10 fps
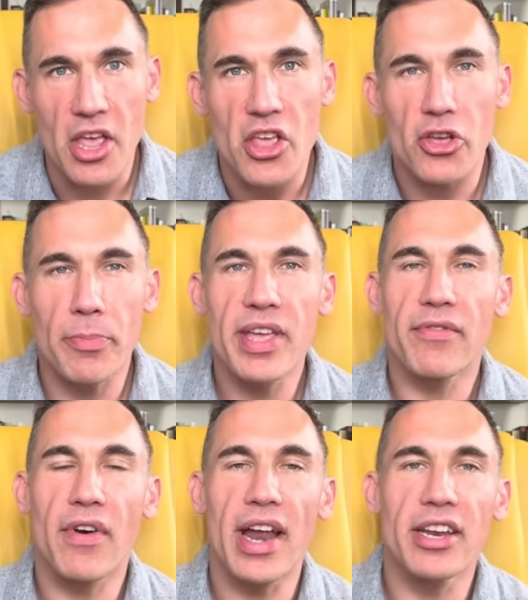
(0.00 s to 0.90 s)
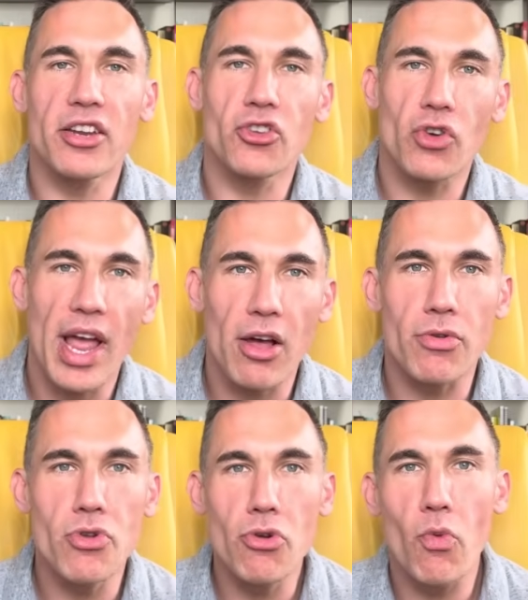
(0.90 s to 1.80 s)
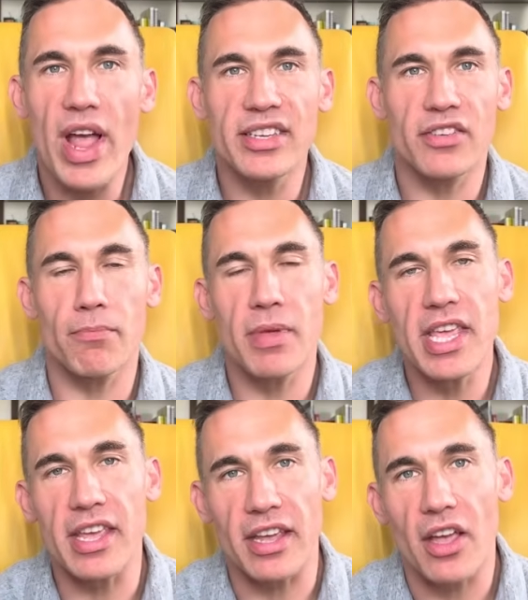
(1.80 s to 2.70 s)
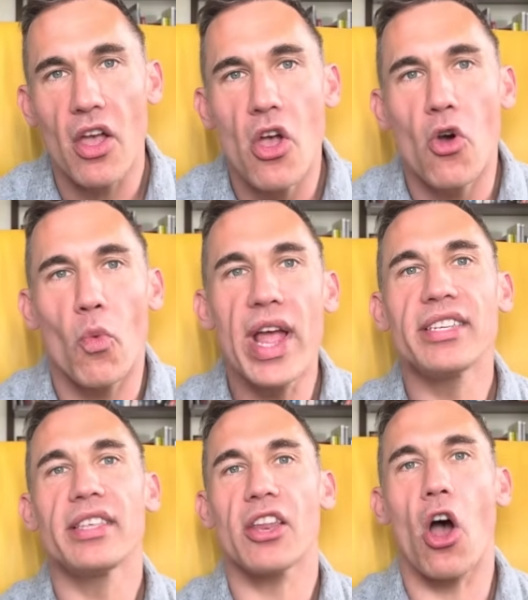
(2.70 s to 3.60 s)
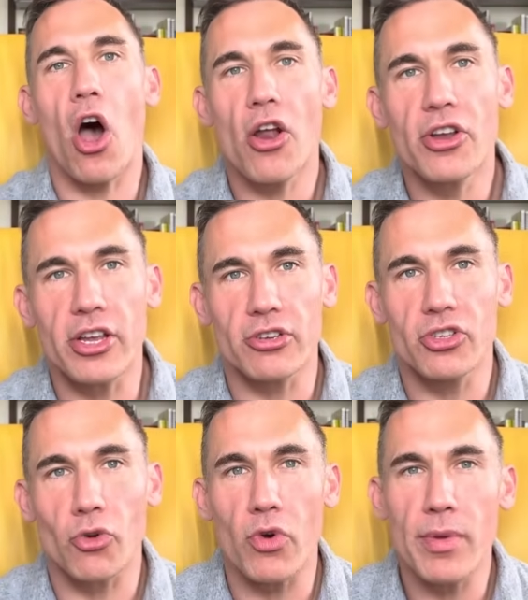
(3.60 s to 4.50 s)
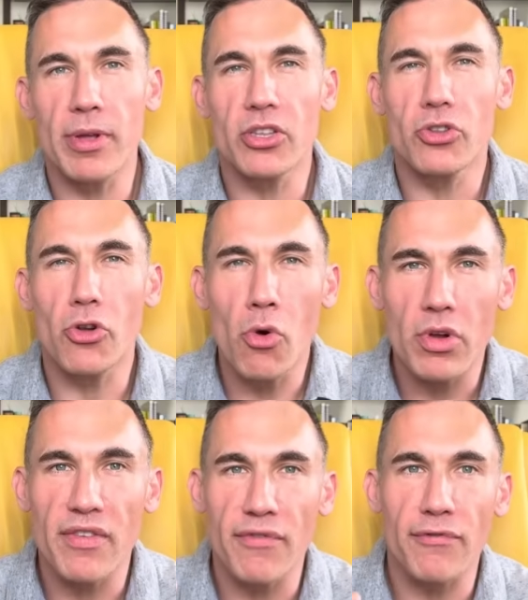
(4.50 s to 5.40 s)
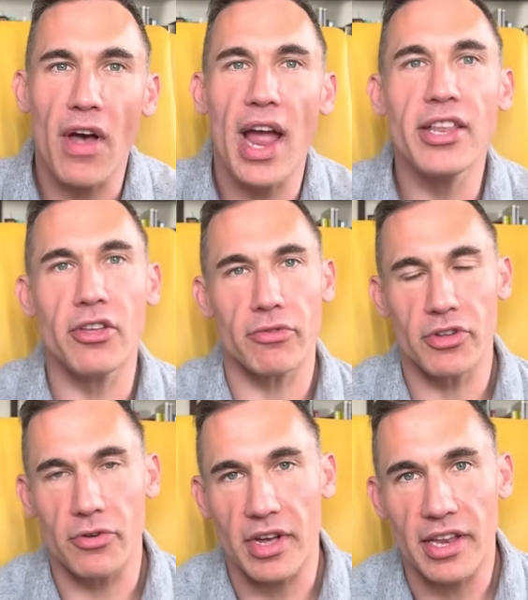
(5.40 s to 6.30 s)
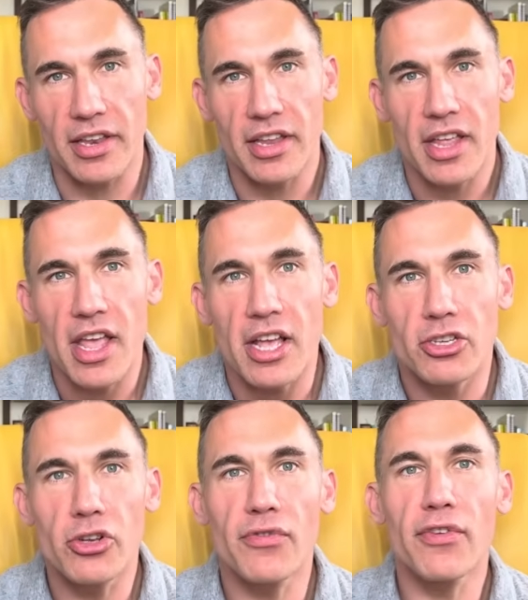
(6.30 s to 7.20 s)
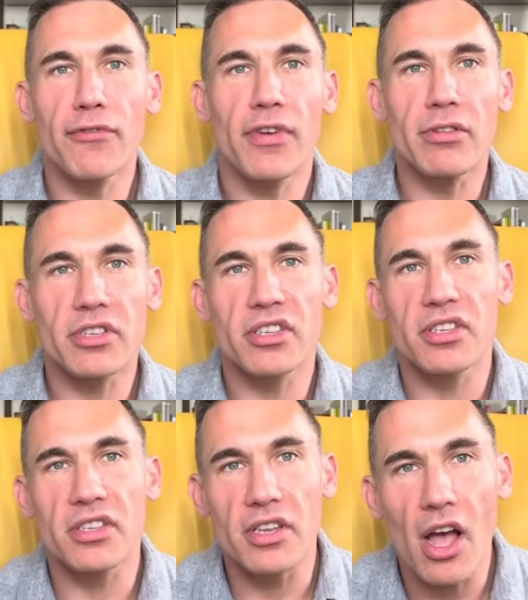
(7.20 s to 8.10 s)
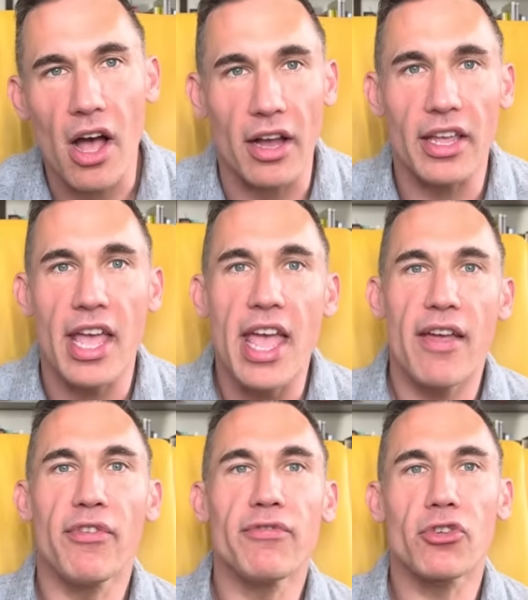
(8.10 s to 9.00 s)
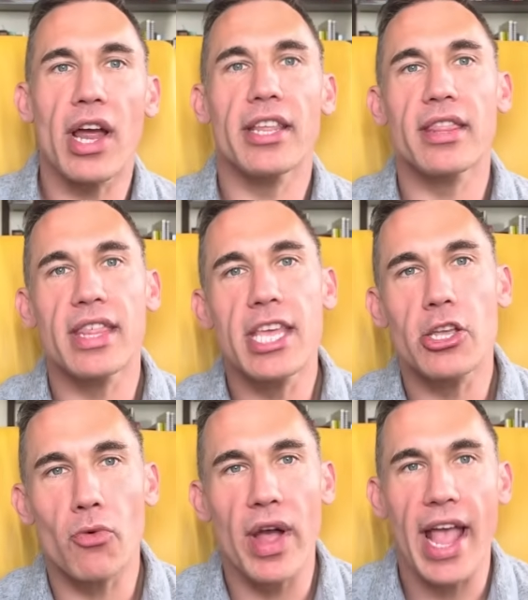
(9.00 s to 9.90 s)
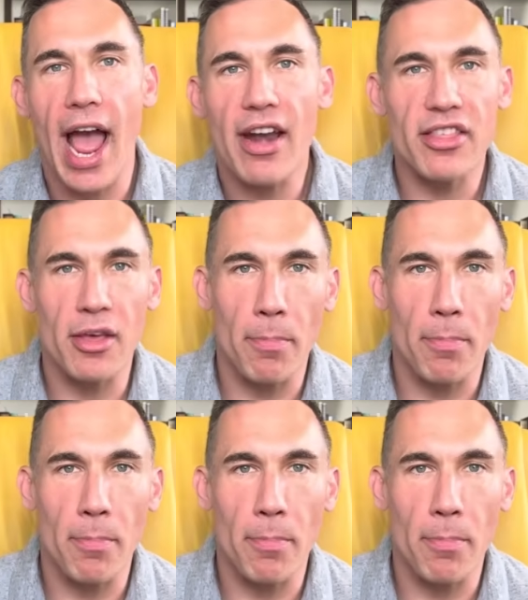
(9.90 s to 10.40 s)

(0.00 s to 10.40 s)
You'll be invited to try out new ways of being, ways that honor your story but don't confine you to it. So if you felt stuck, if you've tried to think your way out of the